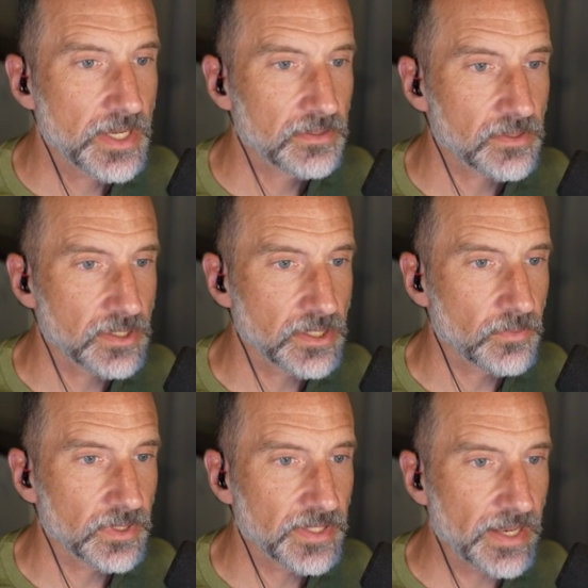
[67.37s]
So I know
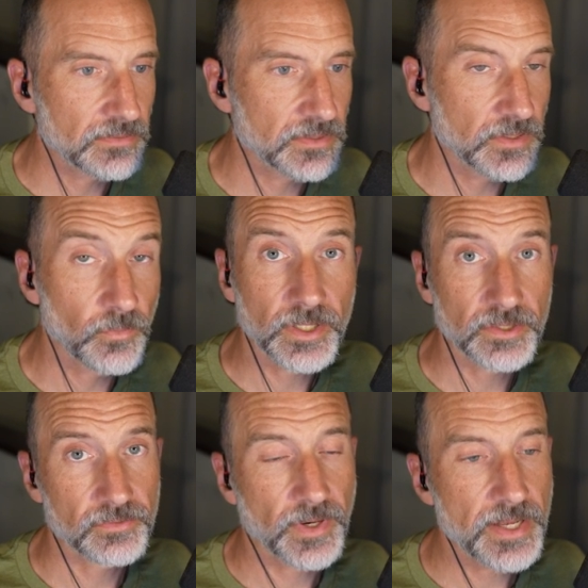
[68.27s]
1001
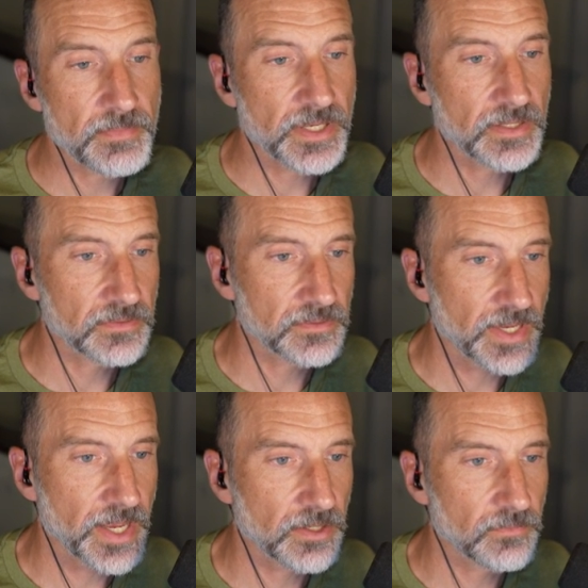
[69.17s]
is right because there's
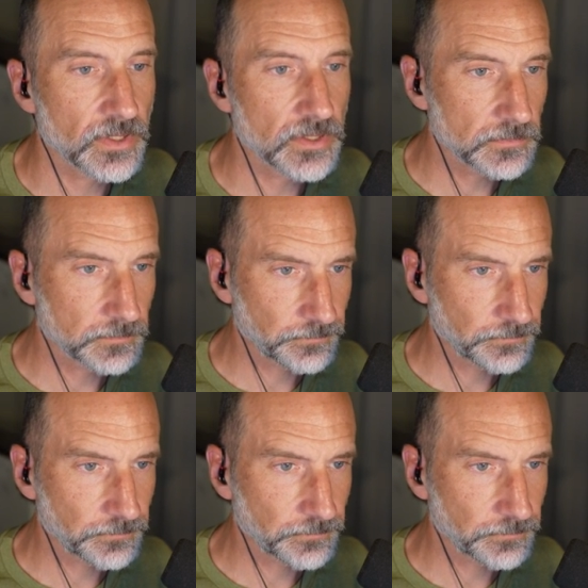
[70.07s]
a header row.